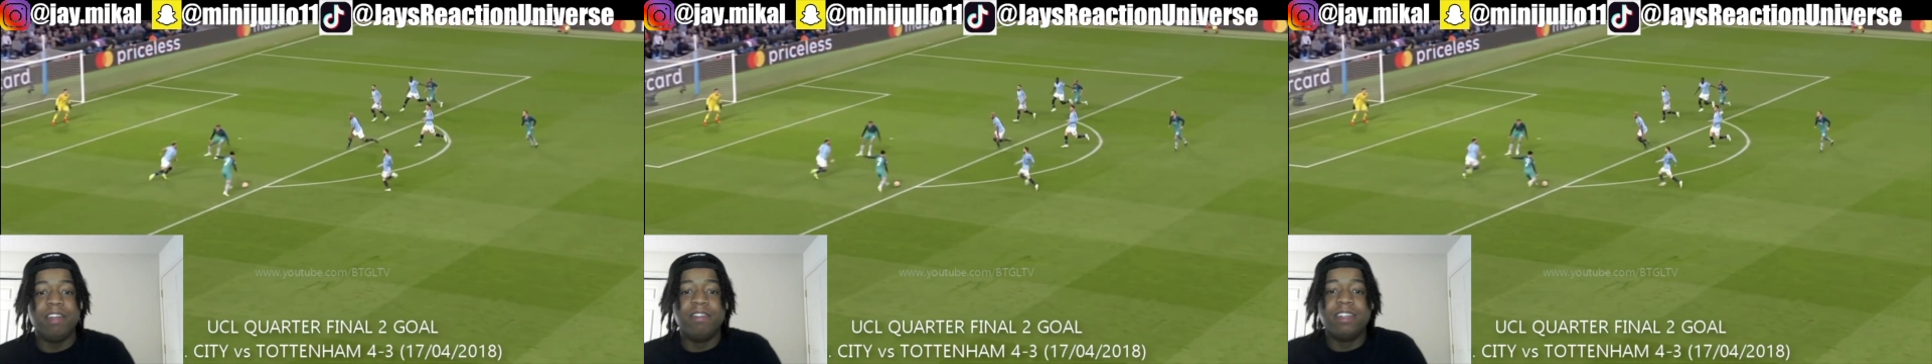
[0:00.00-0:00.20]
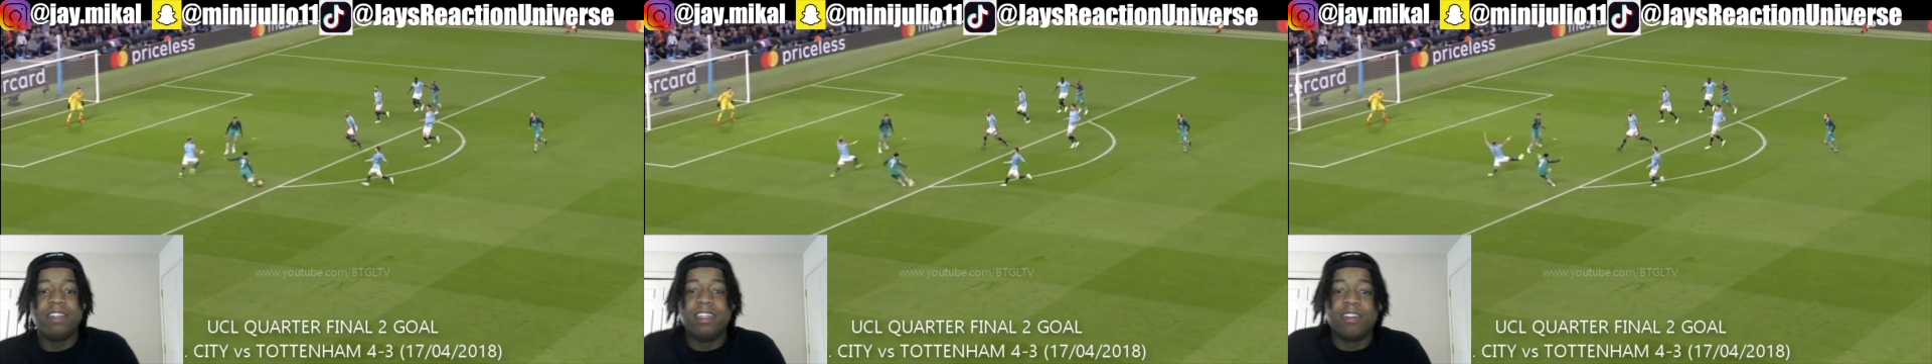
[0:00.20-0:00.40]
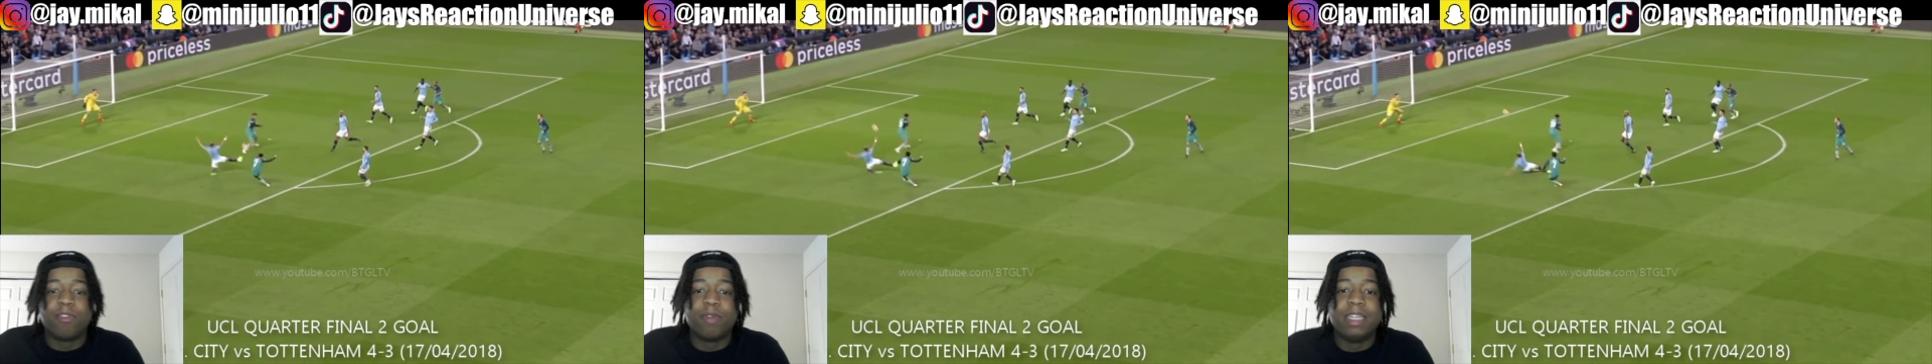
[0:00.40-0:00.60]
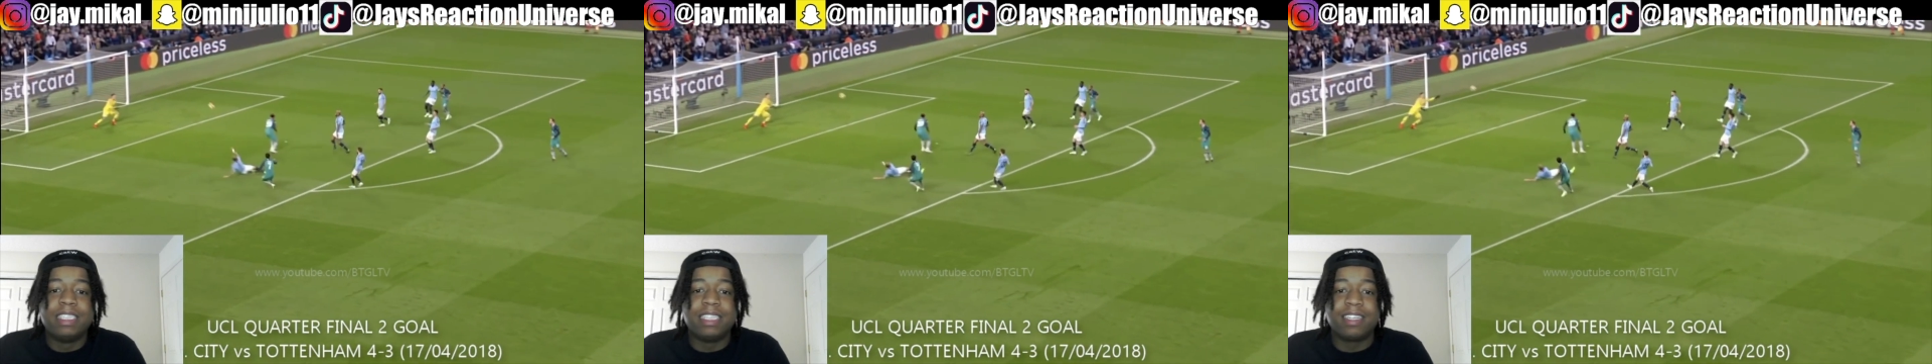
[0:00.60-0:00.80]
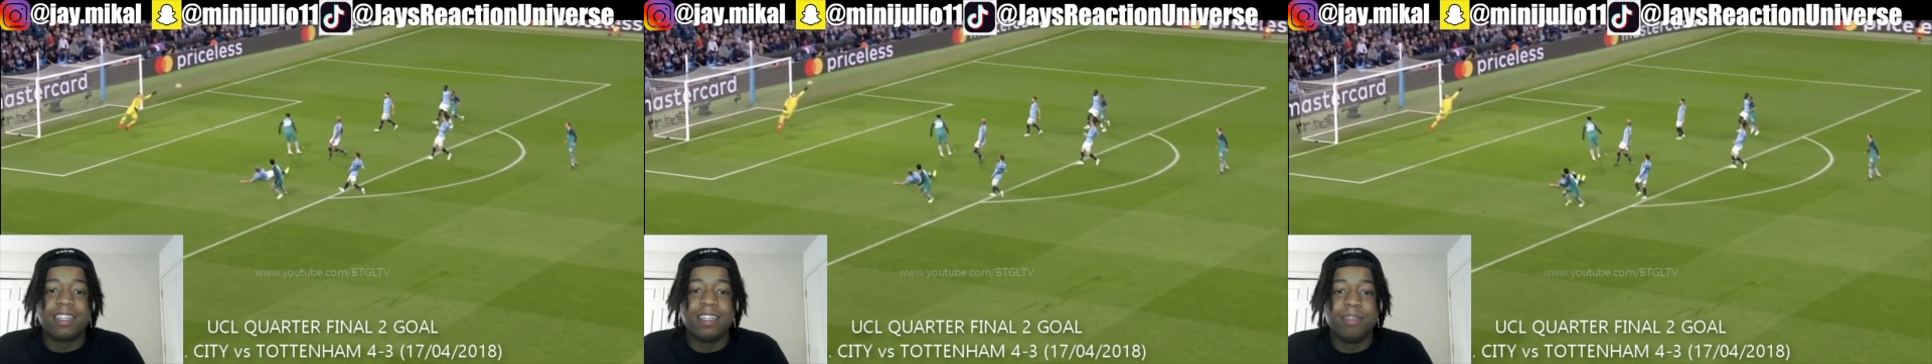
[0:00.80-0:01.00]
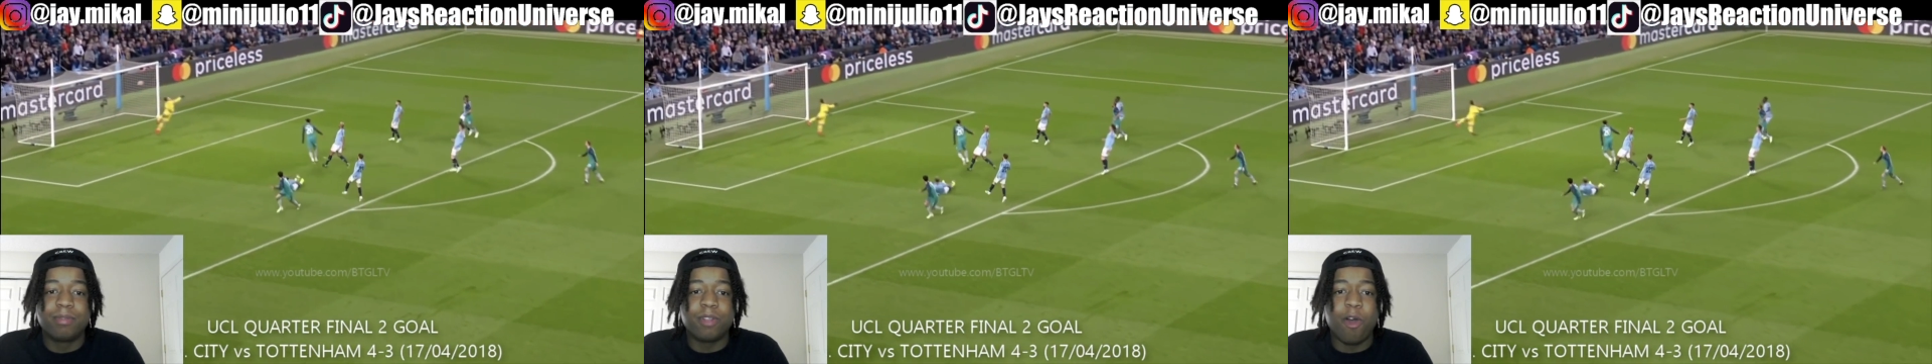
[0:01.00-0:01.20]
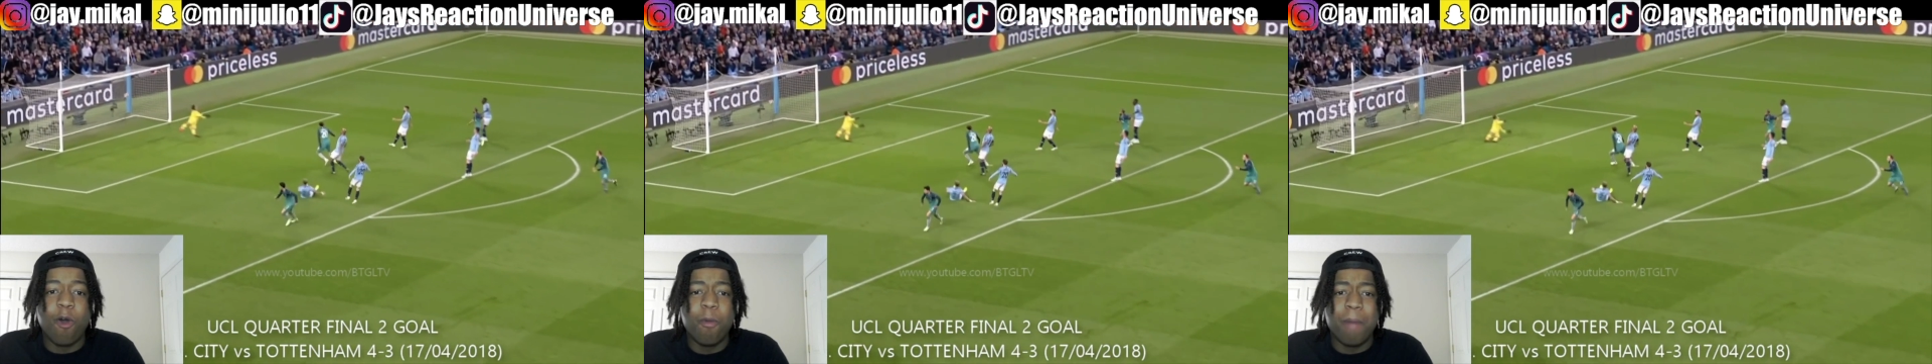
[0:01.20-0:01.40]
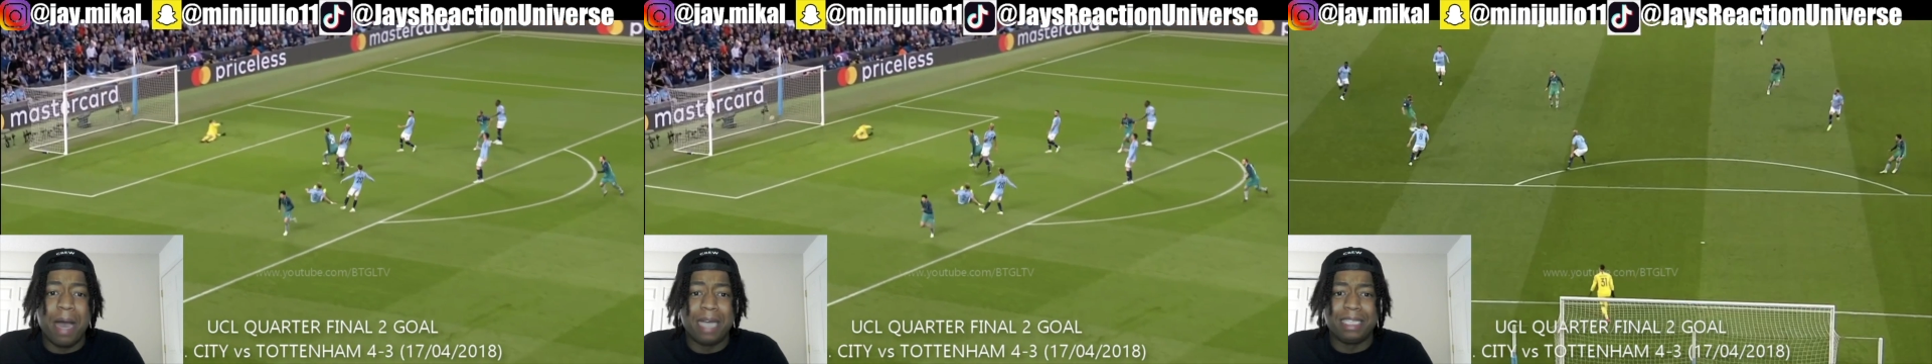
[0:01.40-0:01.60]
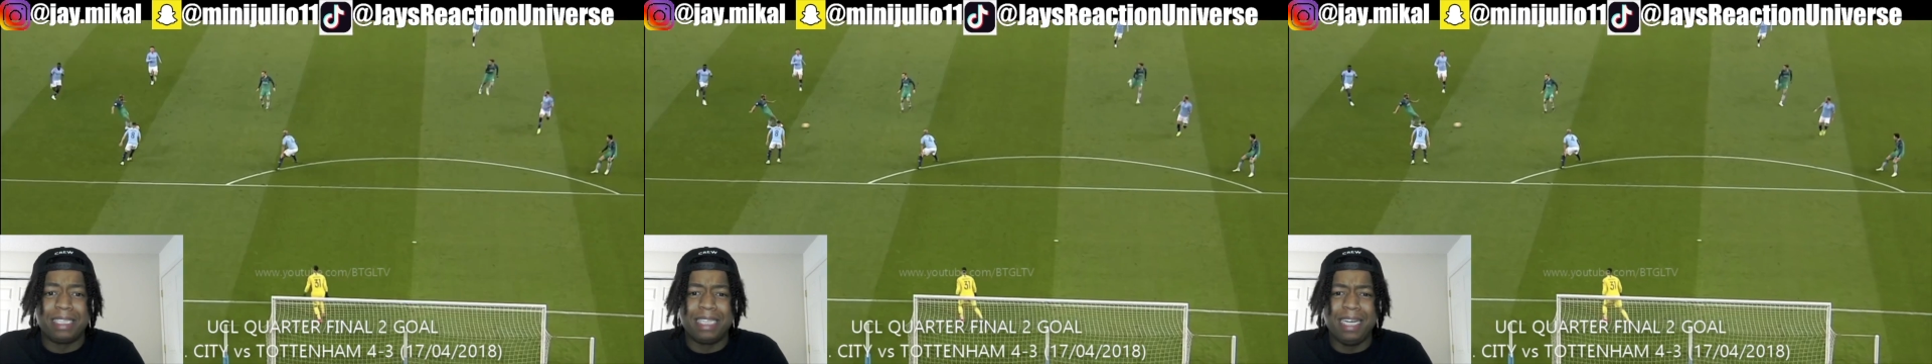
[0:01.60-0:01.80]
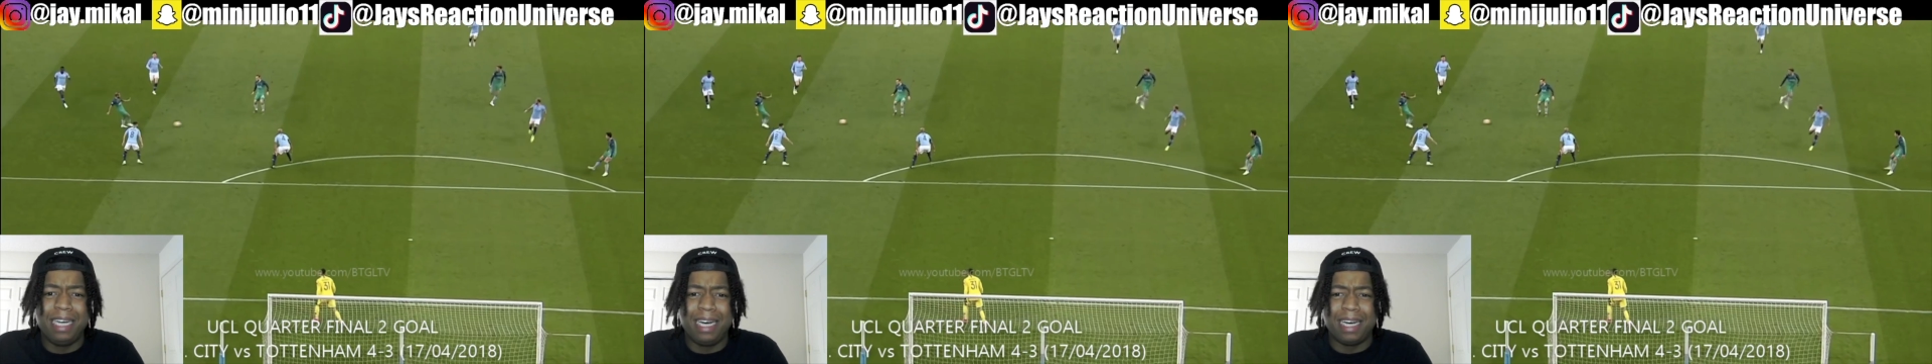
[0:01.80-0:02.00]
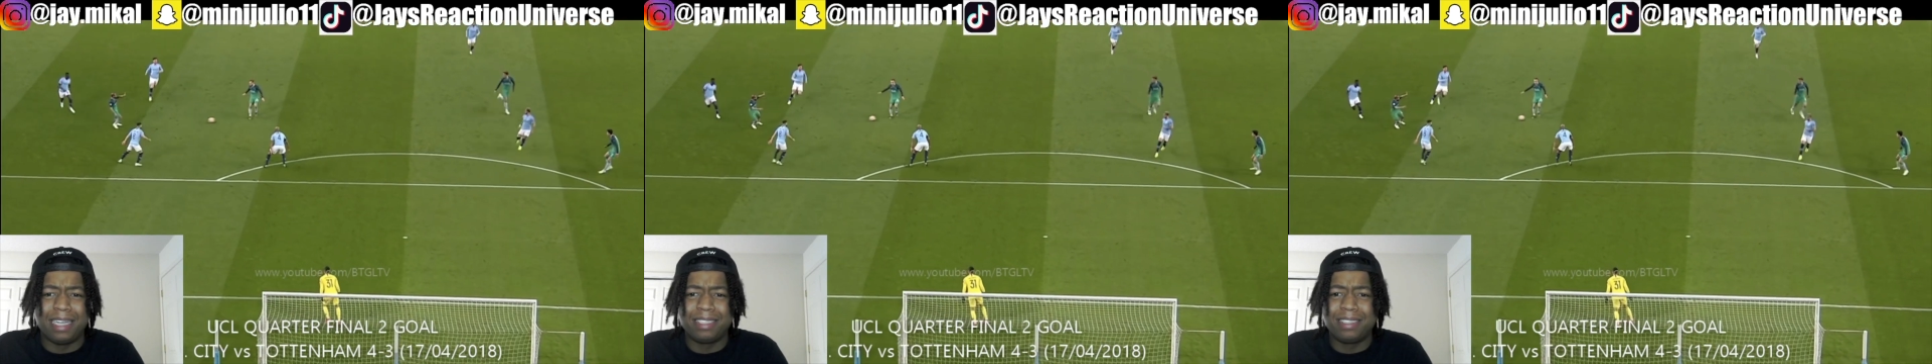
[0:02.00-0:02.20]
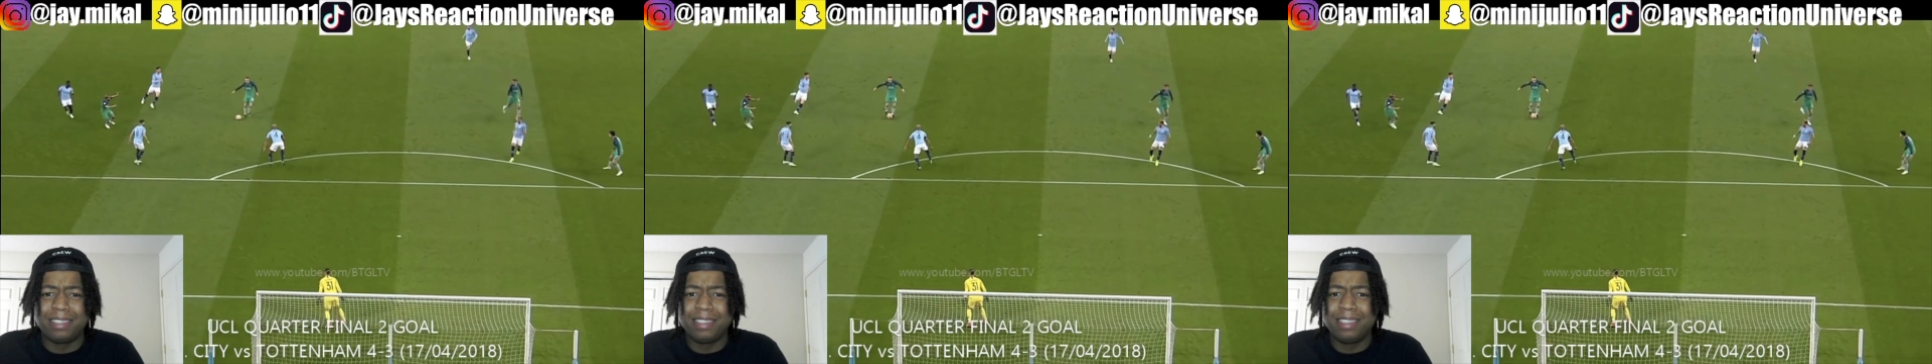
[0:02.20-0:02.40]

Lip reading: even in the recent clips. Oh my gosh!